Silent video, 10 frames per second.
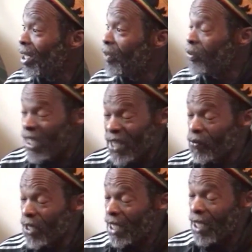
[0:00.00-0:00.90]
If it's
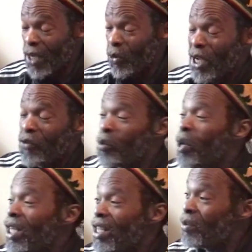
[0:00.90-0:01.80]
even a day when
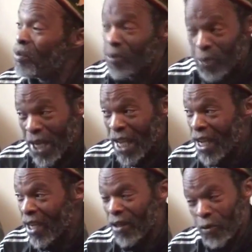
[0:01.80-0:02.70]
everybody's
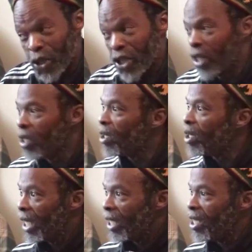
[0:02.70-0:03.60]
playing, which
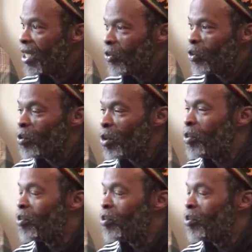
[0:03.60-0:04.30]
again, that wouldn't be